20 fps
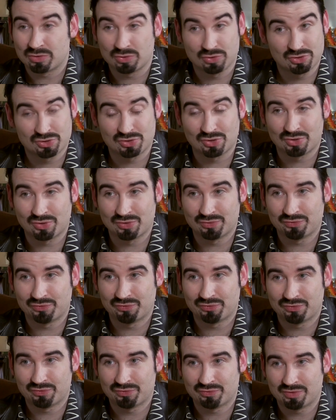To
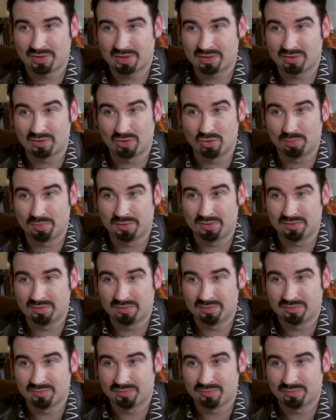serve a
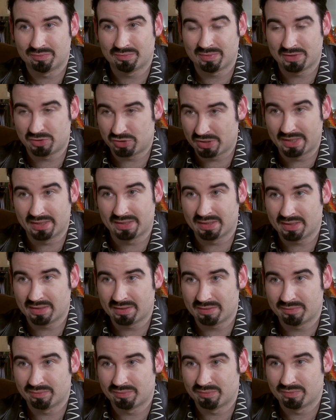global
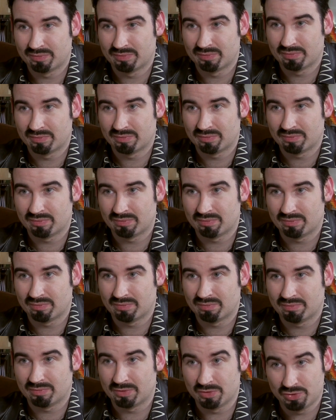agenda,
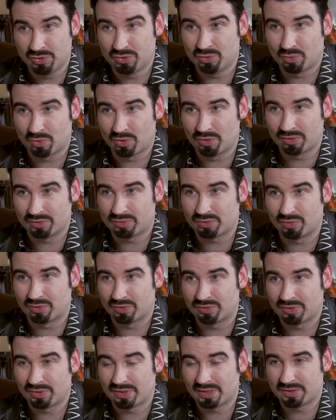the New World
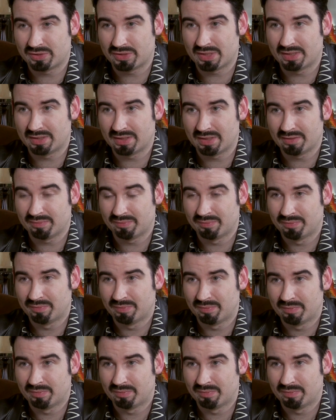Order agenda?